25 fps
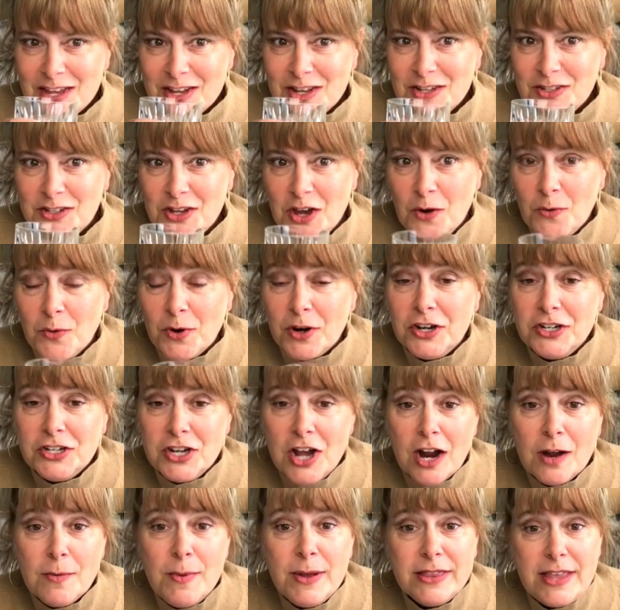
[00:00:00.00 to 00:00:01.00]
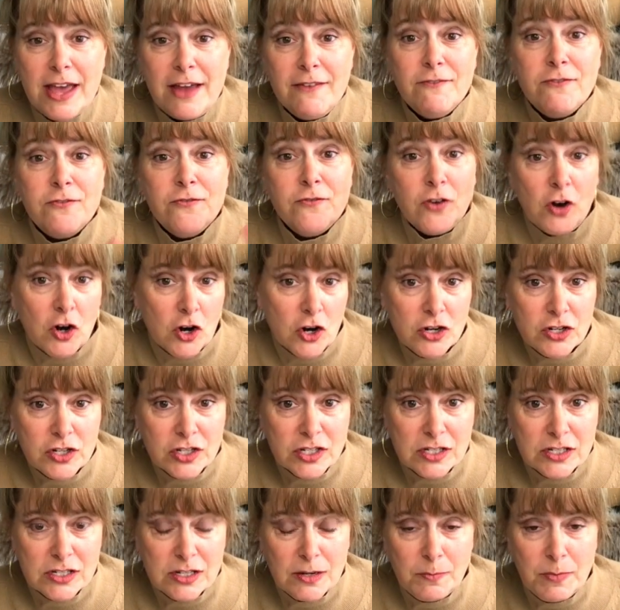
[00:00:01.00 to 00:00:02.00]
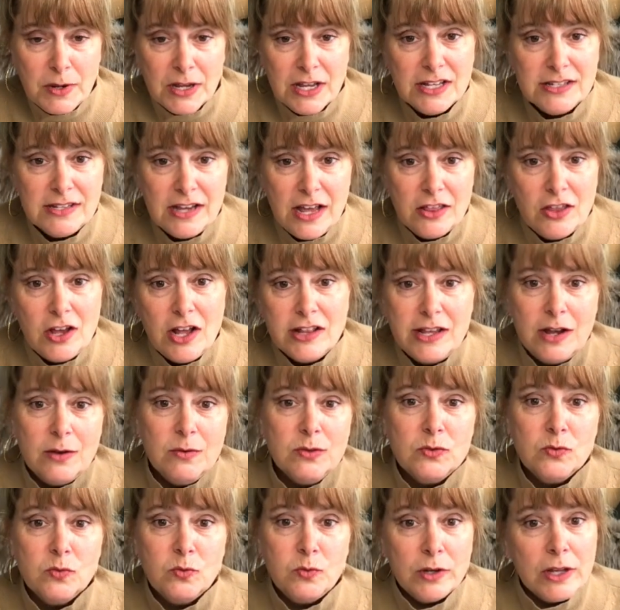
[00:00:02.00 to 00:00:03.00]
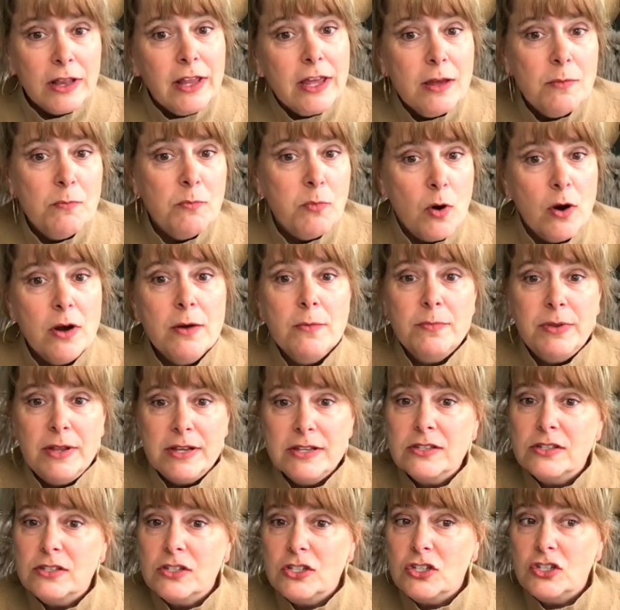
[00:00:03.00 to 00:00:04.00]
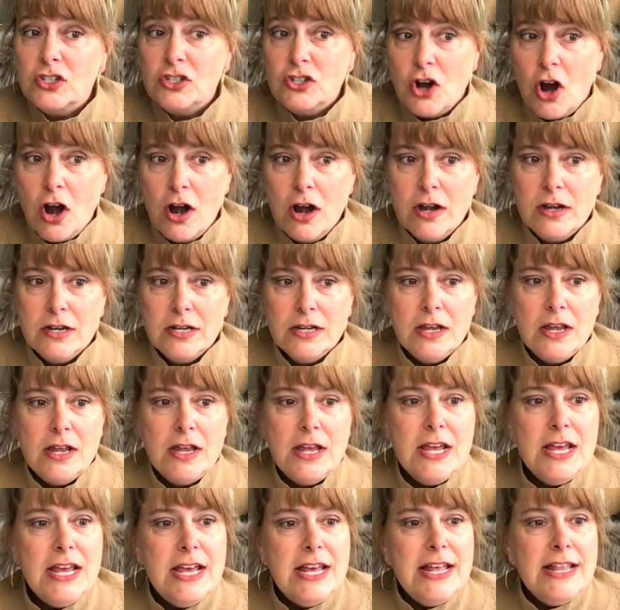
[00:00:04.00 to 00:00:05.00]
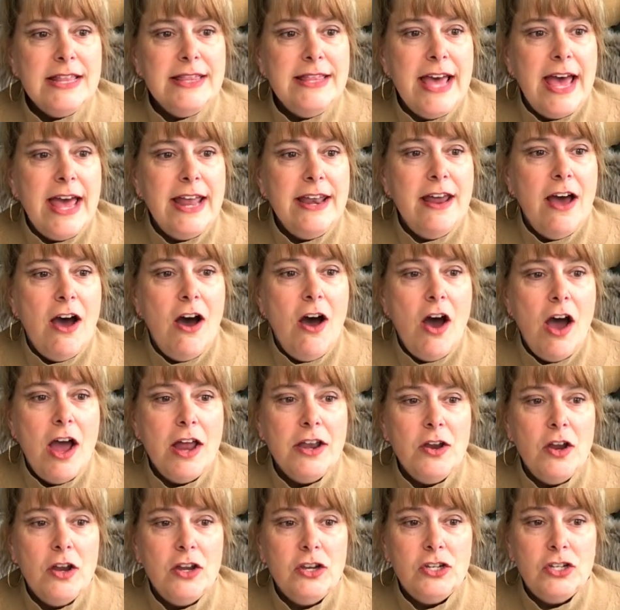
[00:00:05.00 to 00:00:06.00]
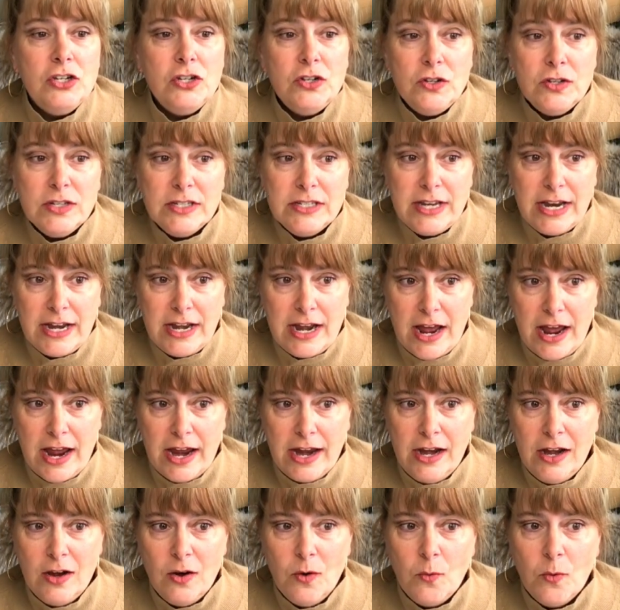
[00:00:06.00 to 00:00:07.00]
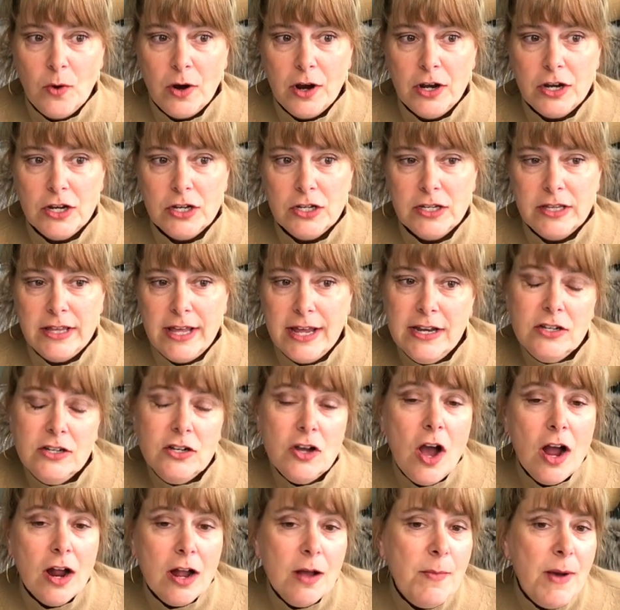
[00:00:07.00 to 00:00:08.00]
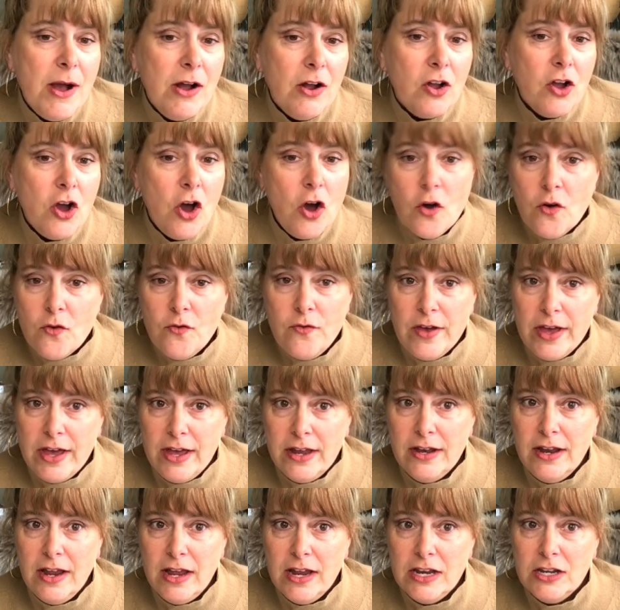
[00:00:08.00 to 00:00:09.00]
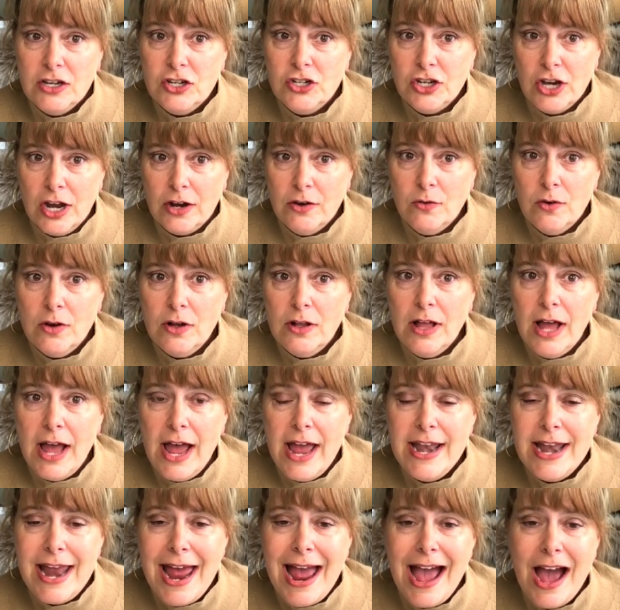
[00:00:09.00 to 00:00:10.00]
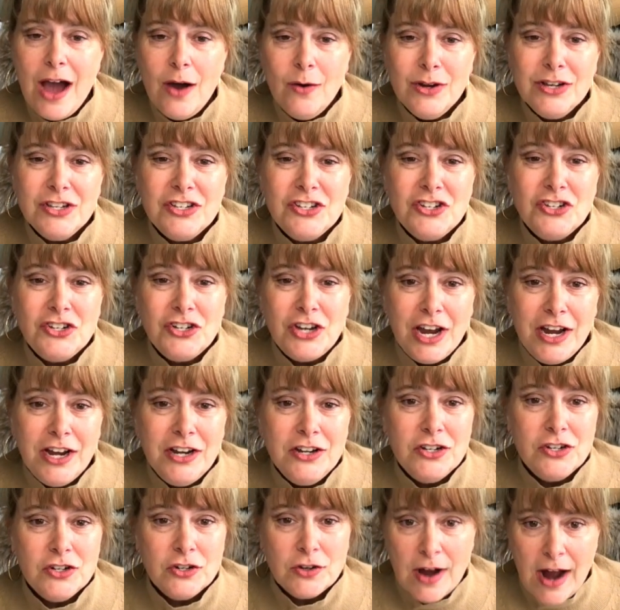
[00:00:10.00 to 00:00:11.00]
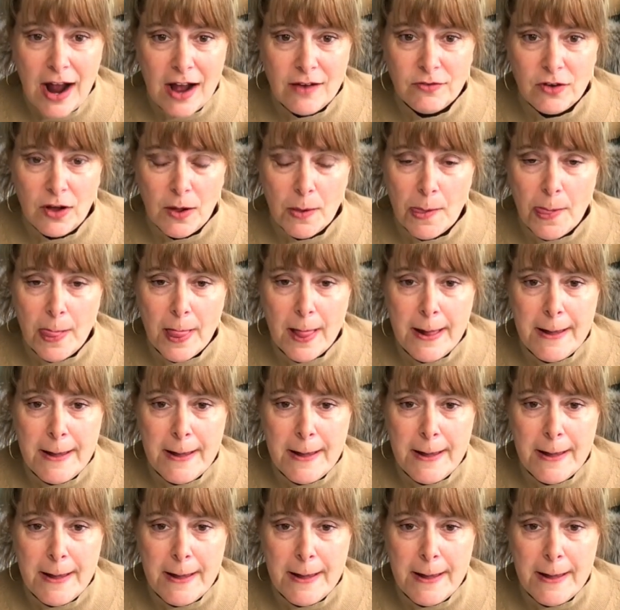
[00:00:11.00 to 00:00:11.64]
So we're going to talk about that first because I thought that was really important place to start. Then on Tuesday night, we're going to then talk about COVID in general and how it's changed travel,